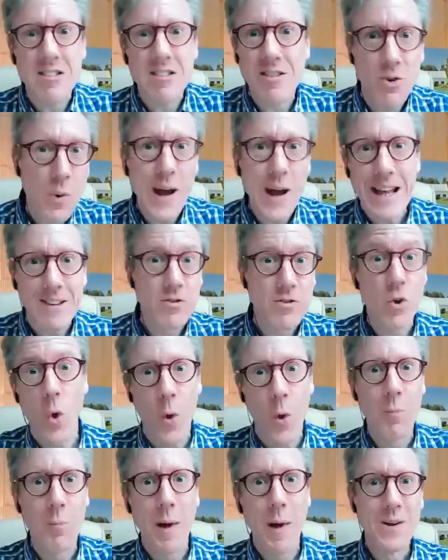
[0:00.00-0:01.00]
twins,
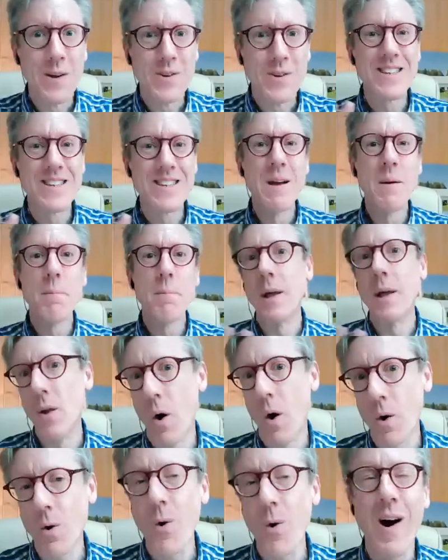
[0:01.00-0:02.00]
almost, but
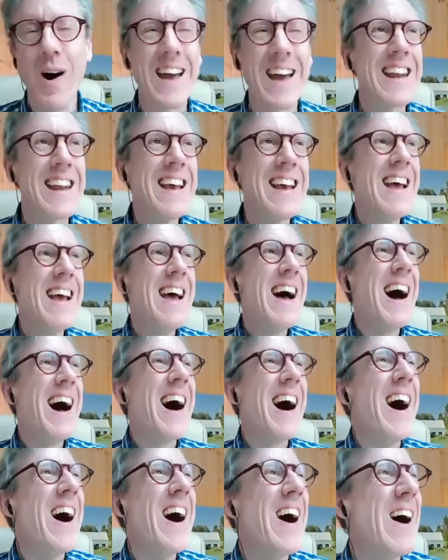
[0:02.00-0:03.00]
not quite.
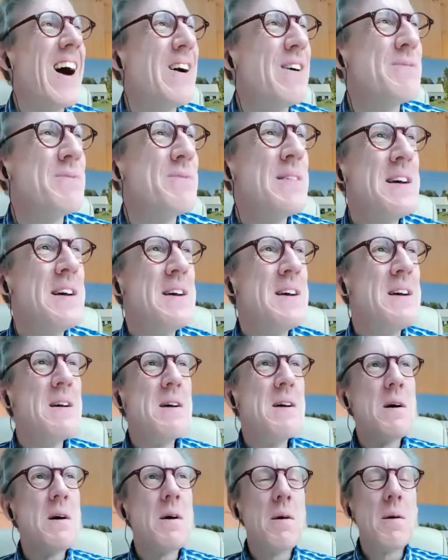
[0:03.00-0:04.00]

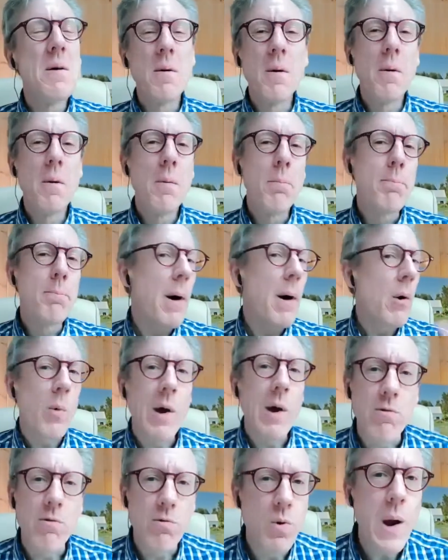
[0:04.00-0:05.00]
But
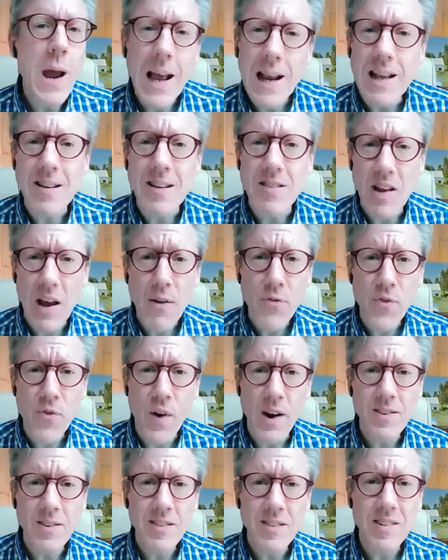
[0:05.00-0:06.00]
we're really
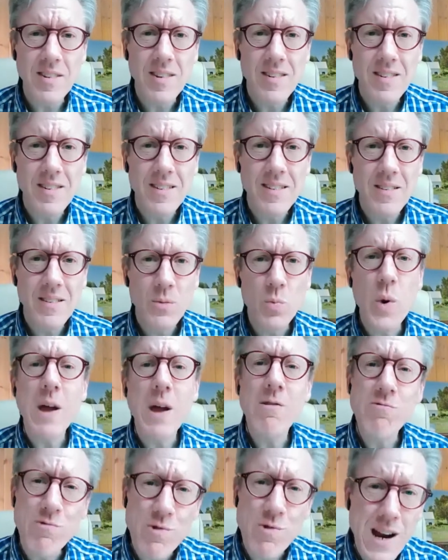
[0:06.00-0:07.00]
different.
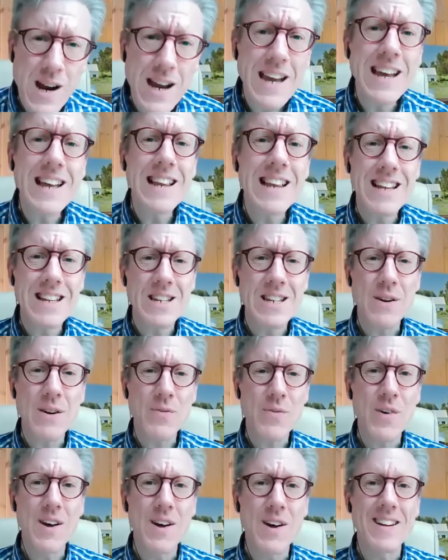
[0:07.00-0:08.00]

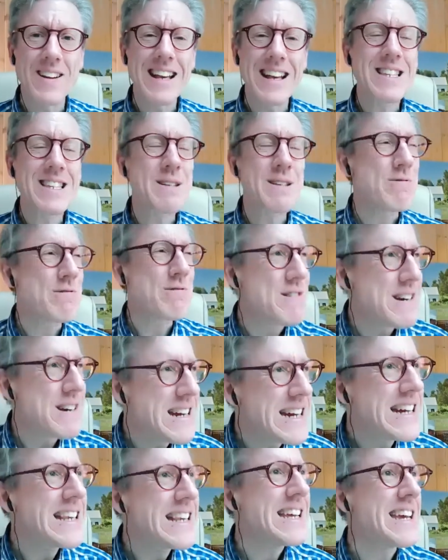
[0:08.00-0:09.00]
It's
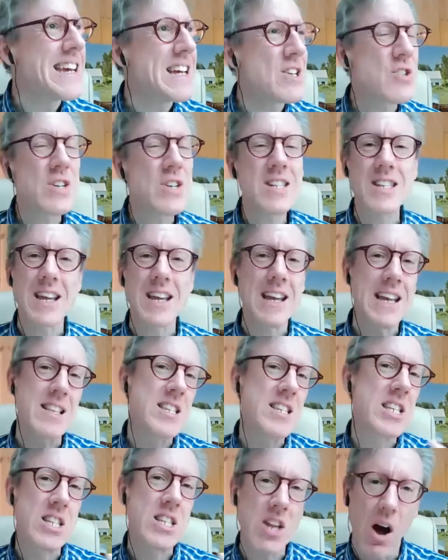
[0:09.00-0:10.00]
really interesting in
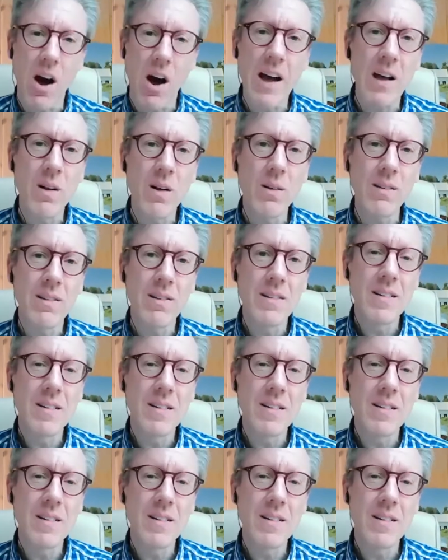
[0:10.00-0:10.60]
style,